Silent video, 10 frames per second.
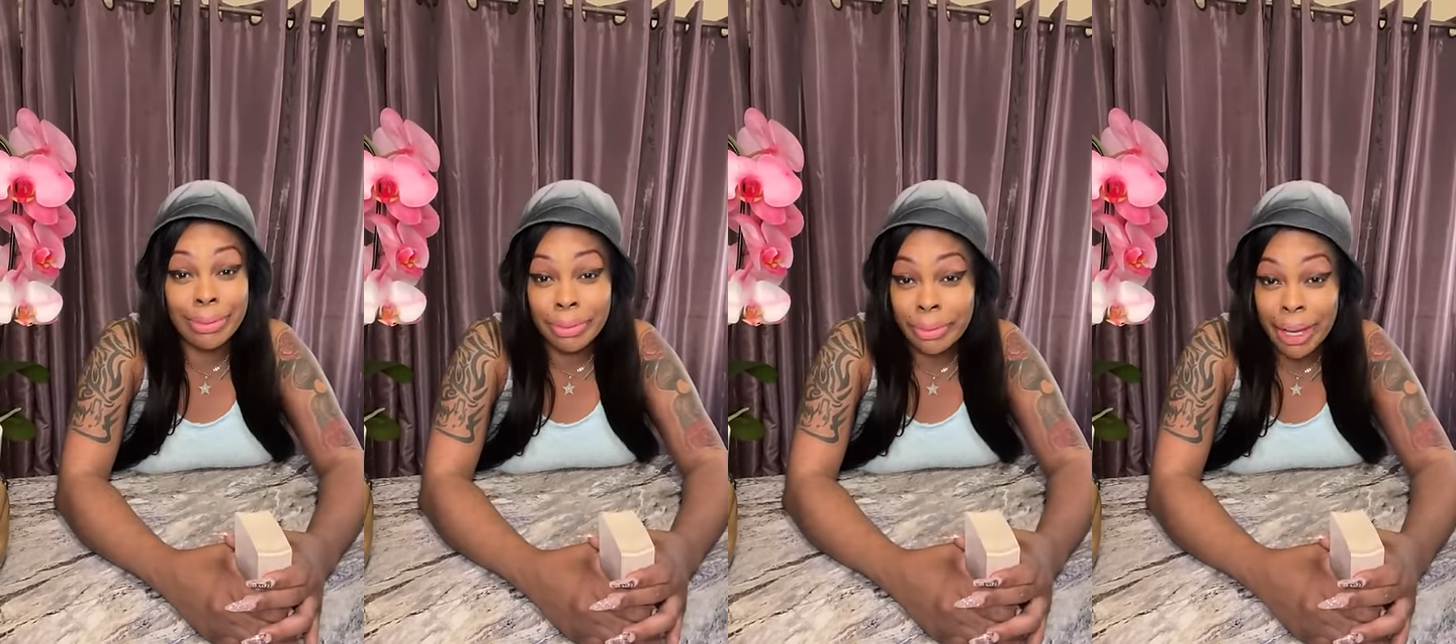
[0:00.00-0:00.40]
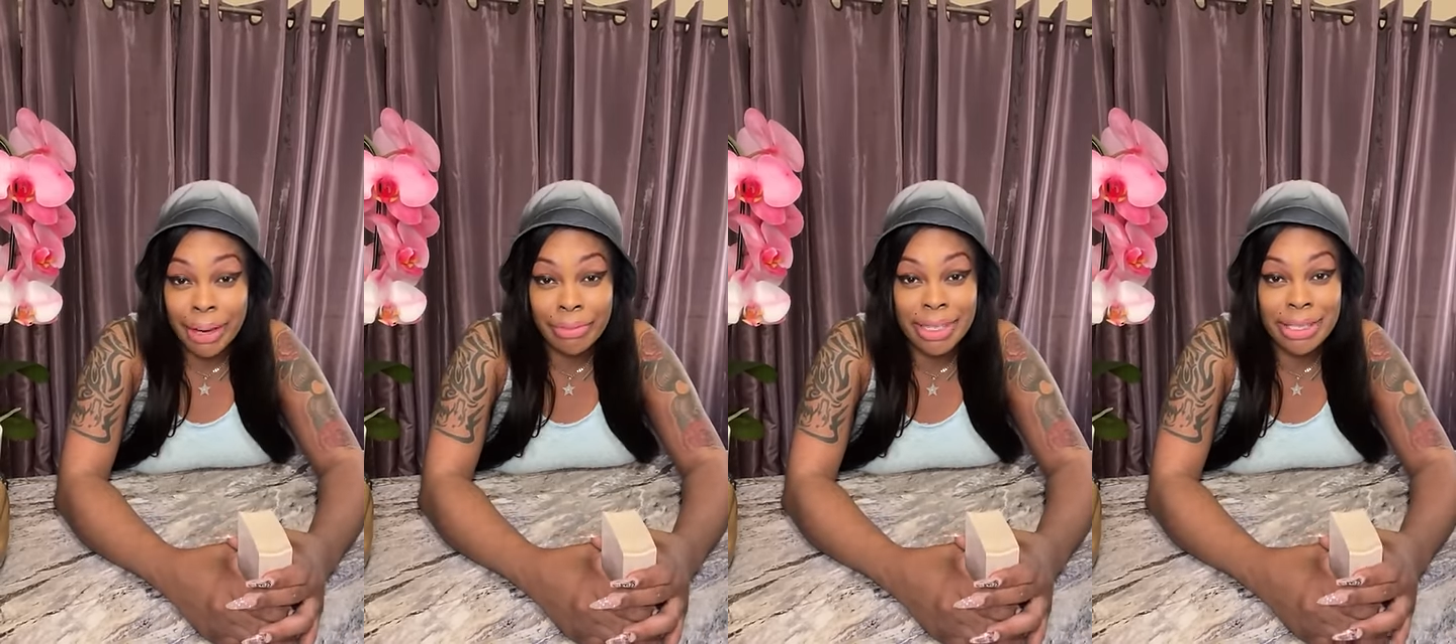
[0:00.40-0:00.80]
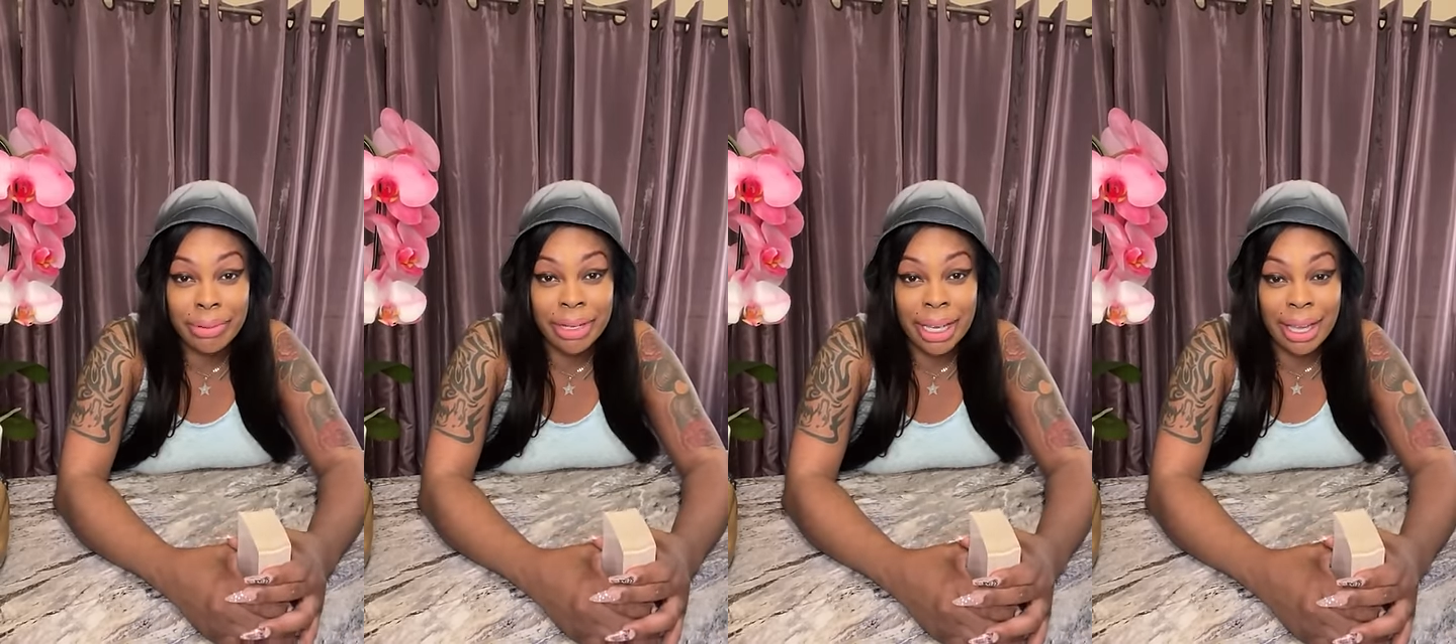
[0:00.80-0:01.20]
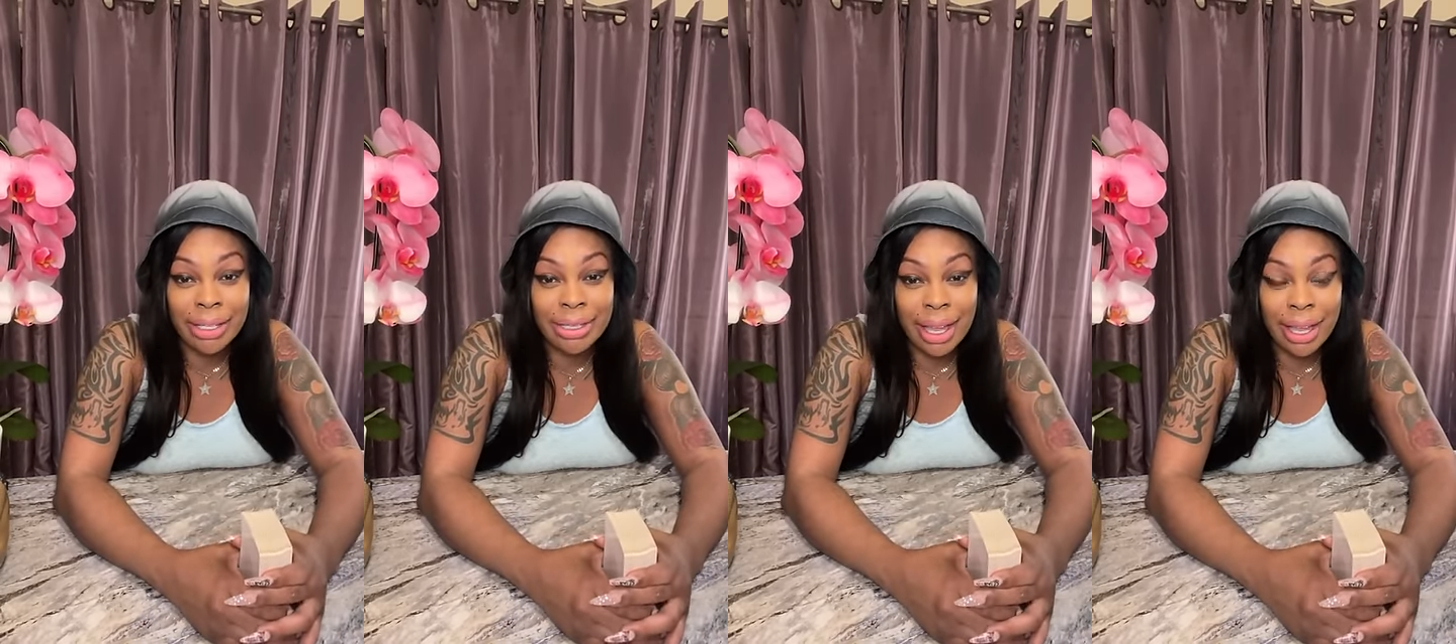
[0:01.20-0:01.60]
through every
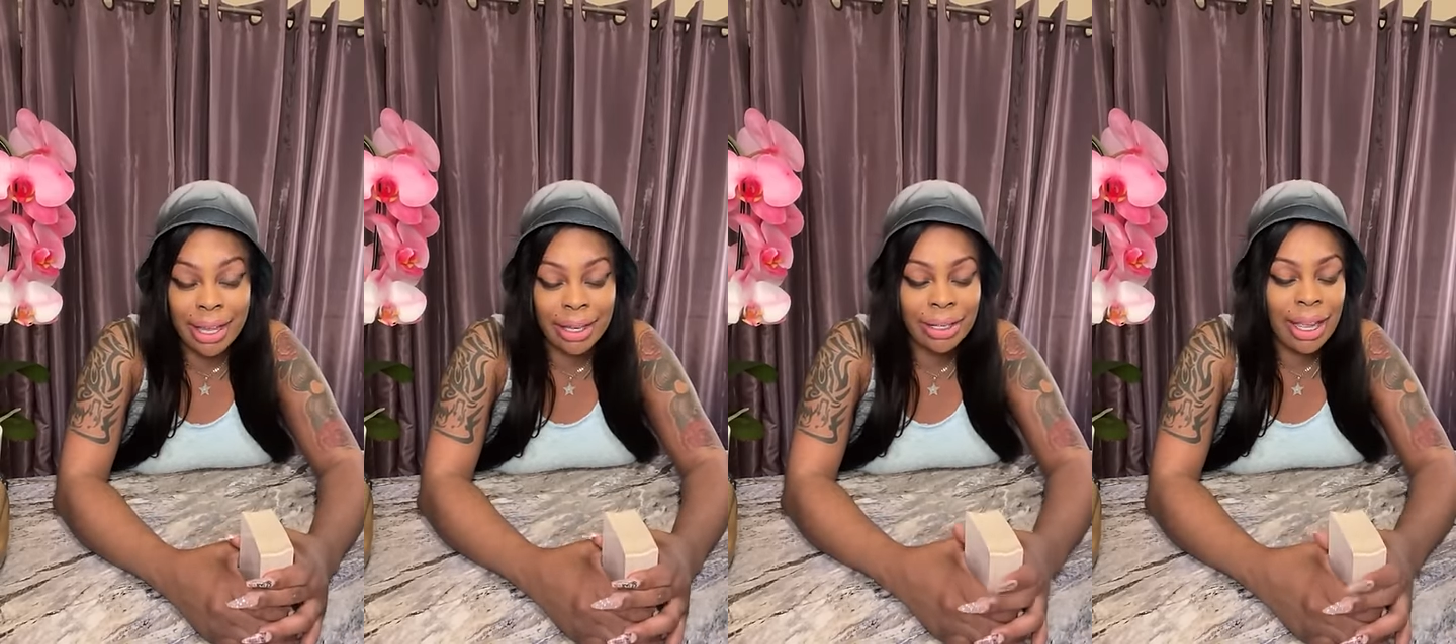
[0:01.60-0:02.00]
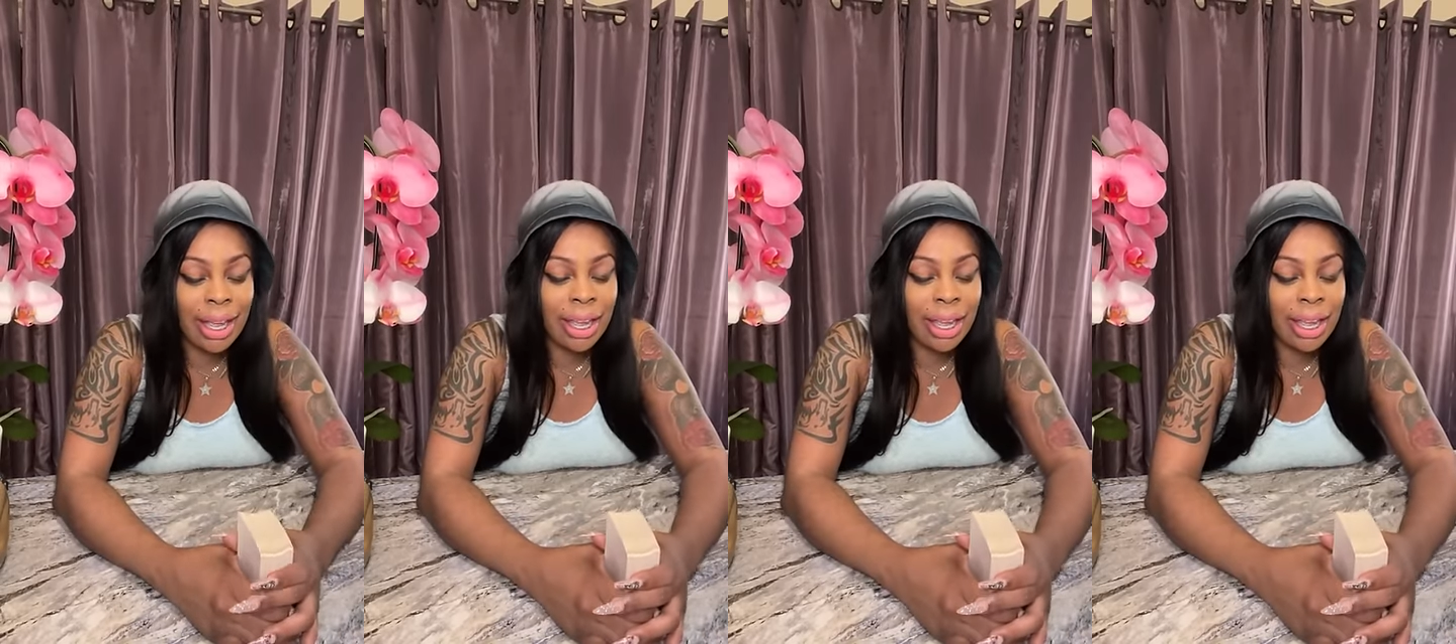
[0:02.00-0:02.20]
zodiac sign